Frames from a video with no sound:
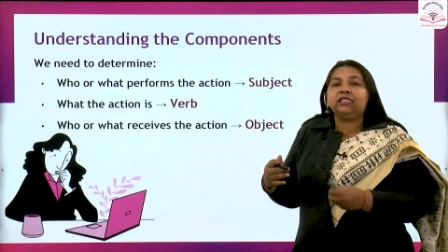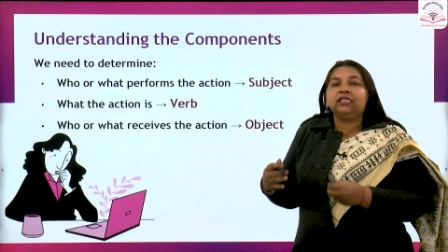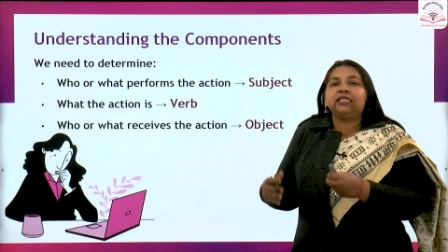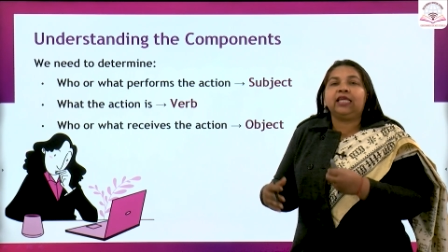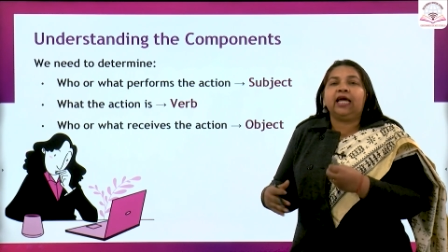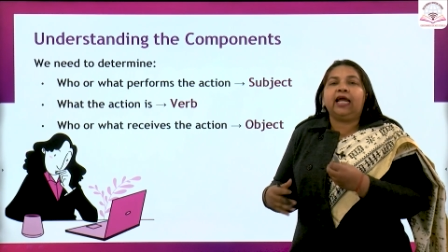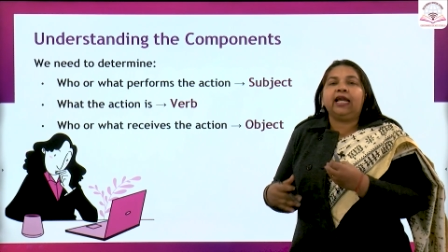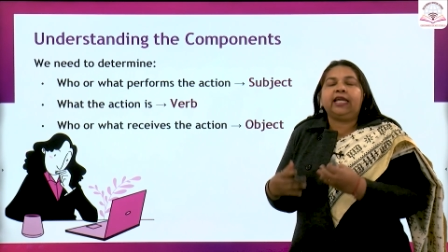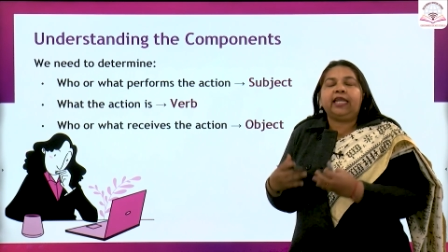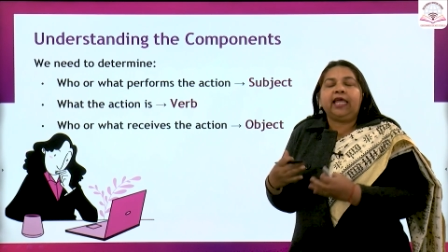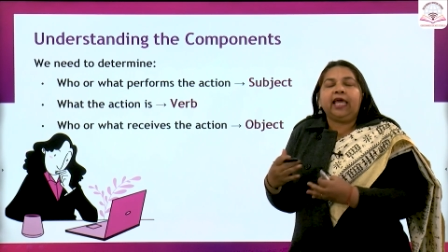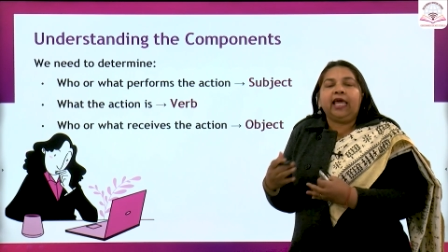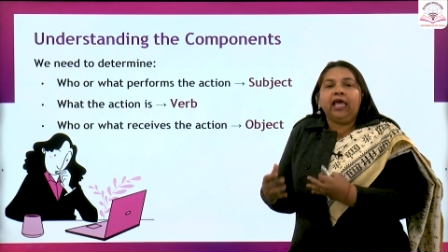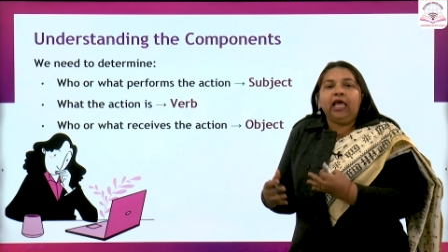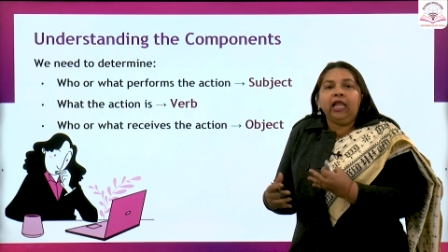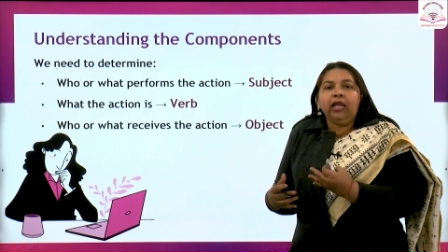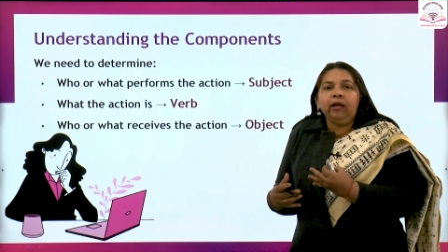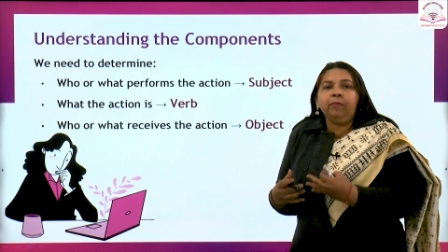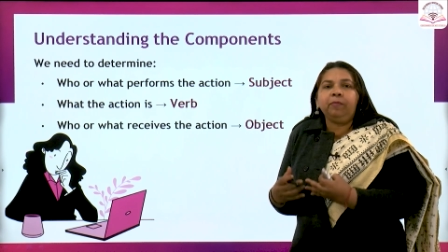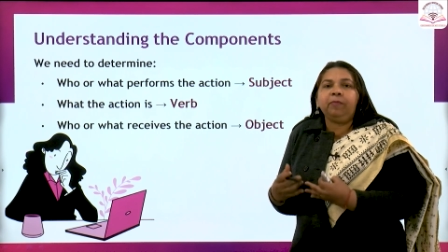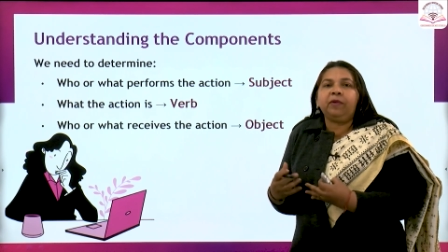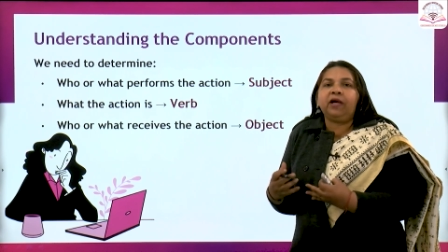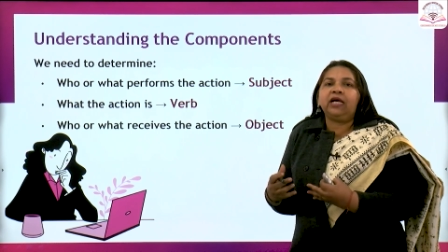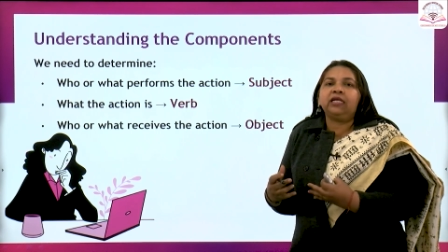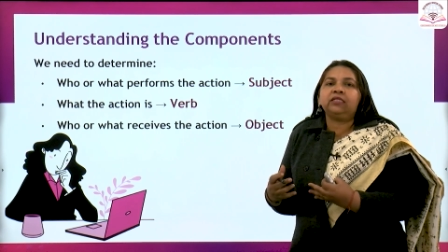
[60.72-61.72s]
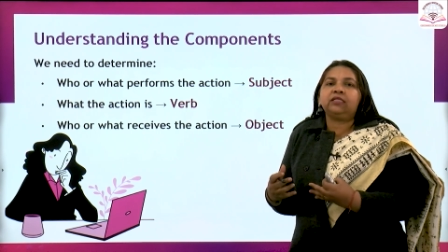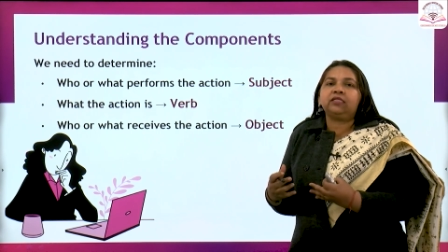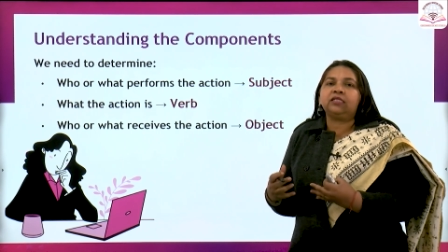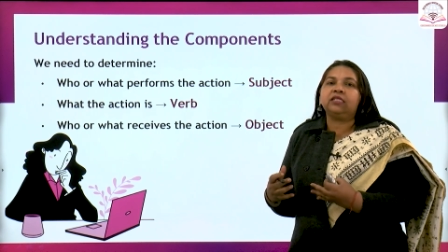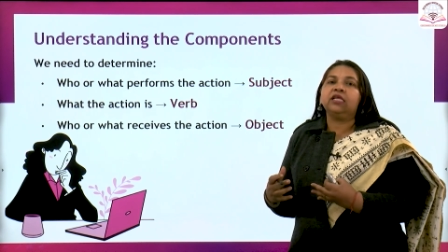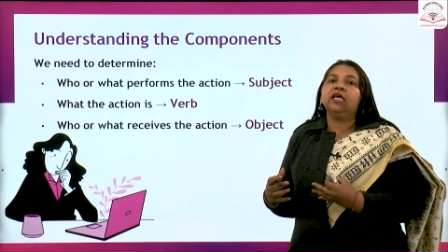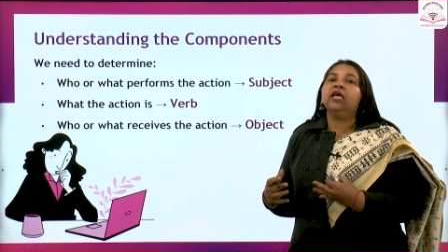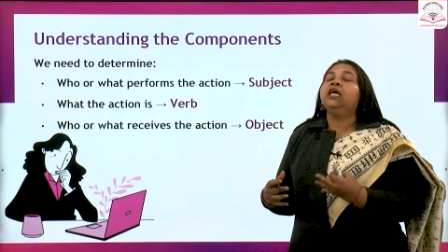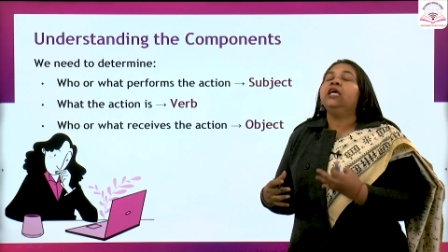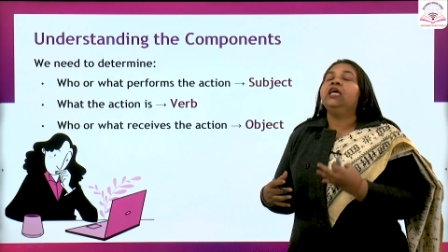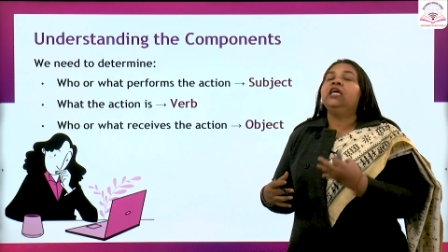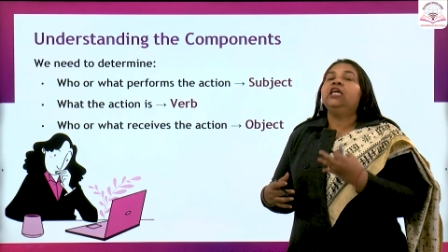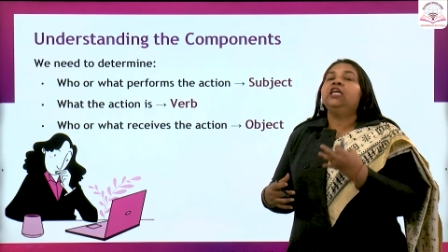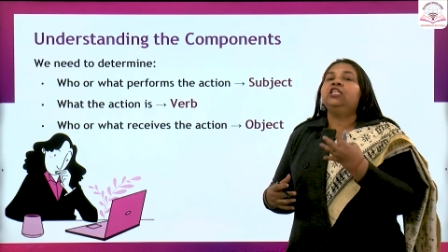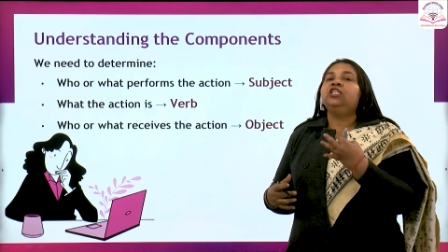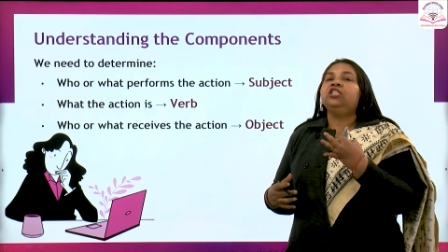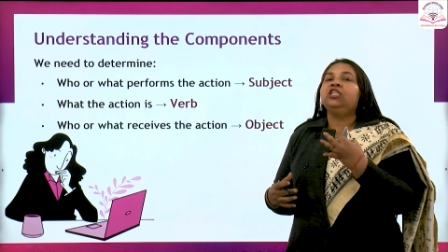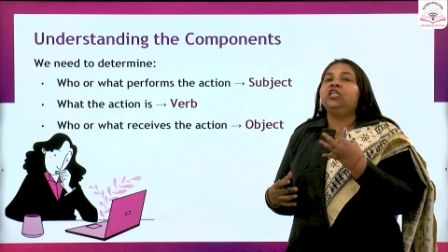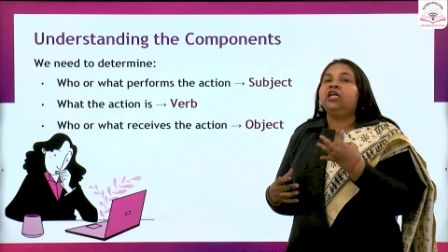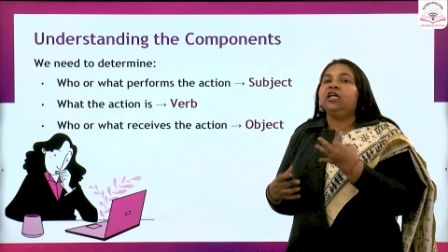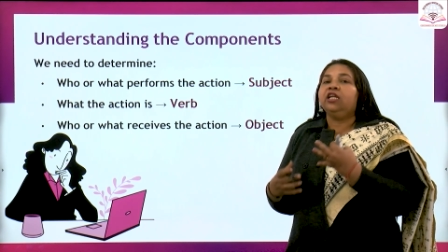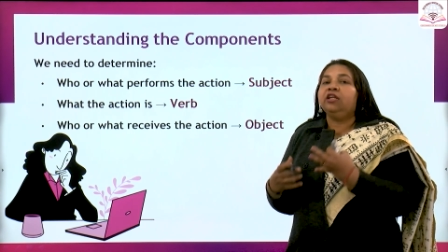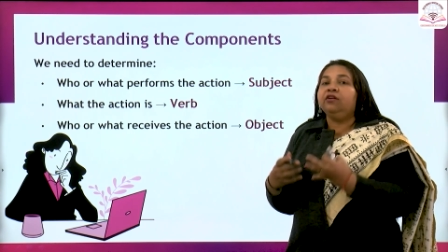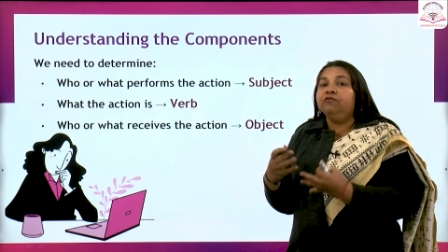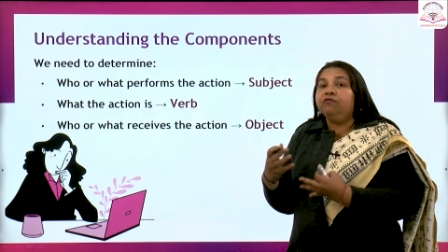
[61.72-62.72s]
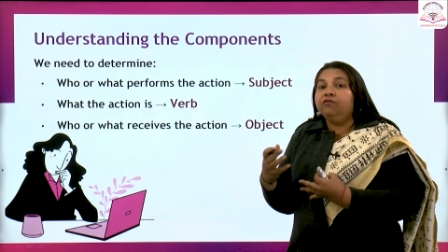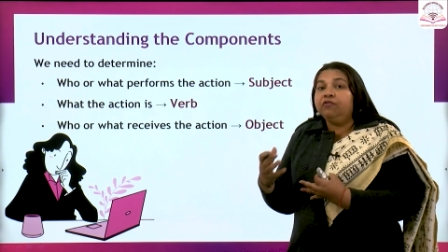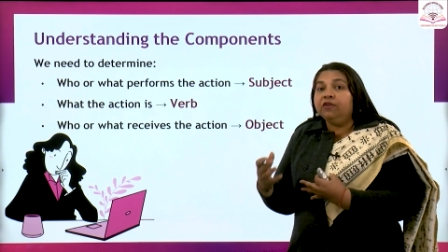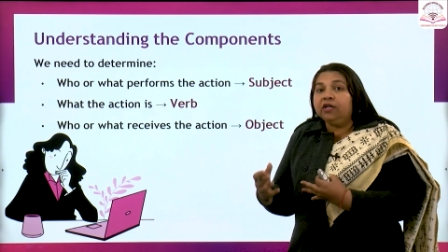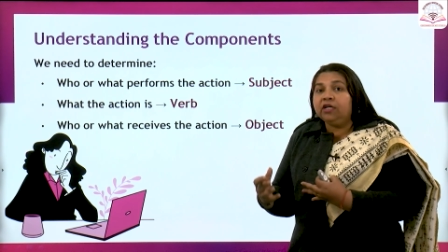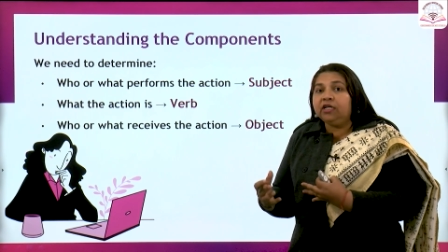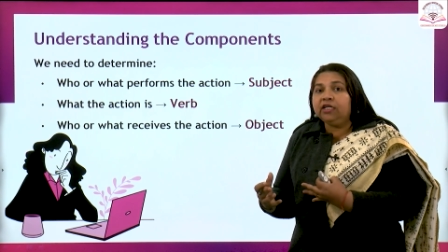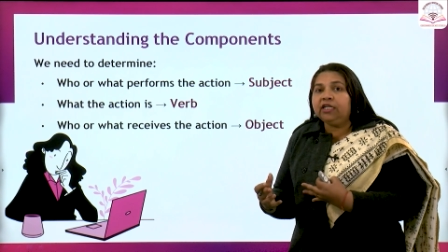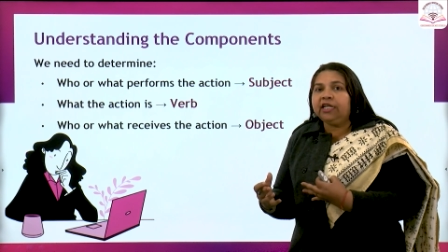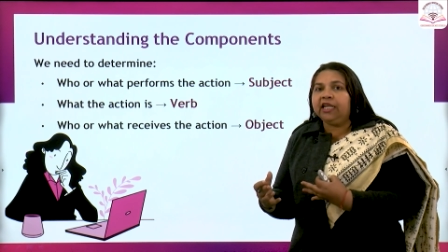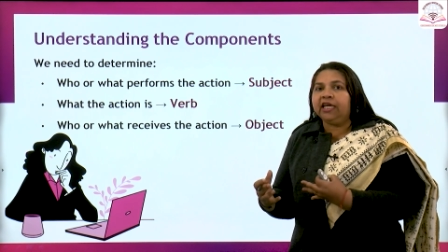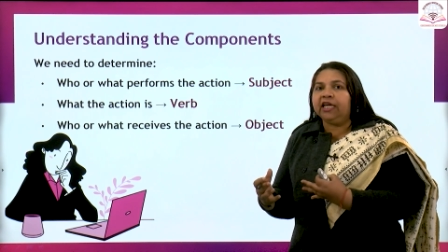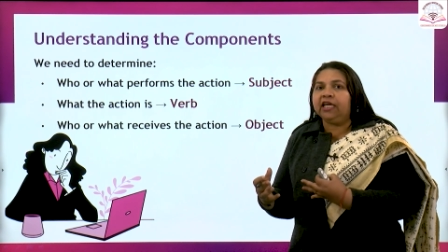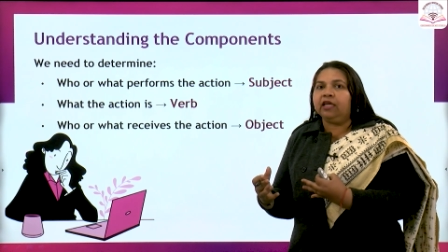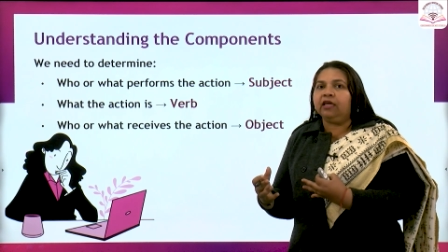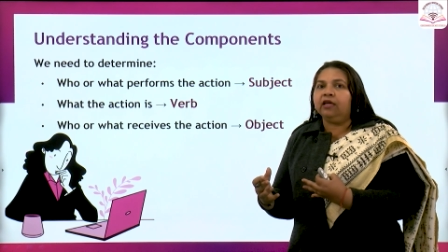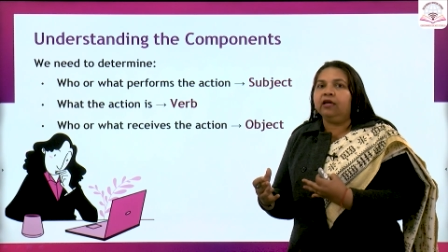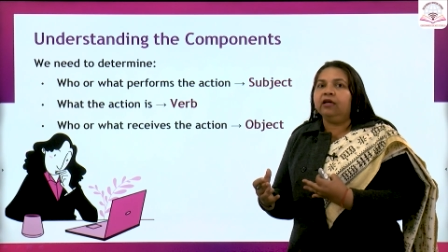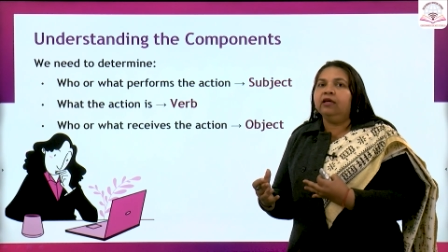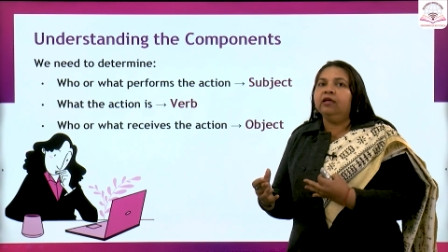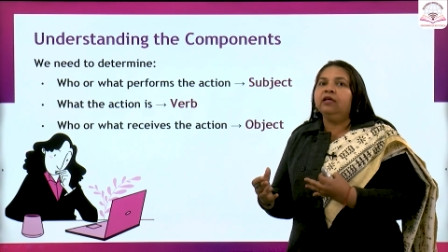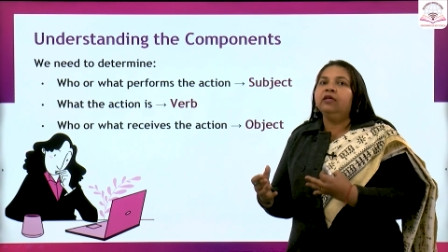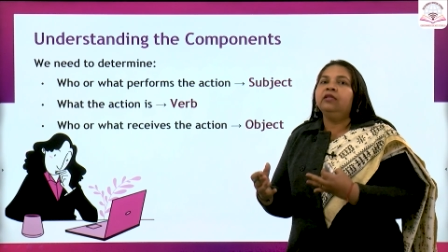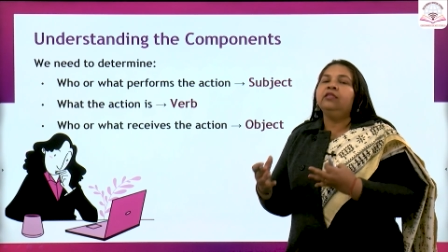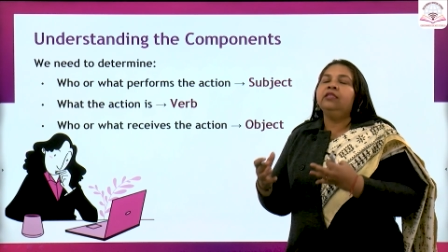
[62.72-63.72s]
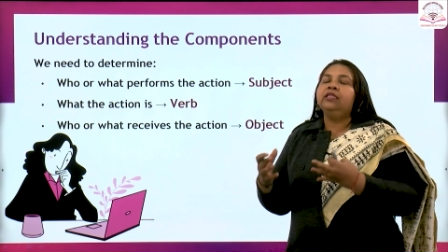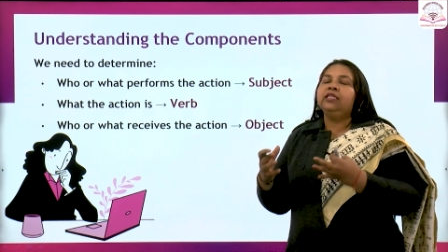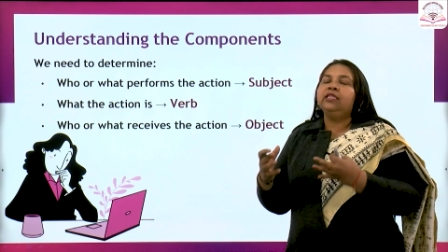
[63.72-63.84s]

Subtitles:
that help us in converting the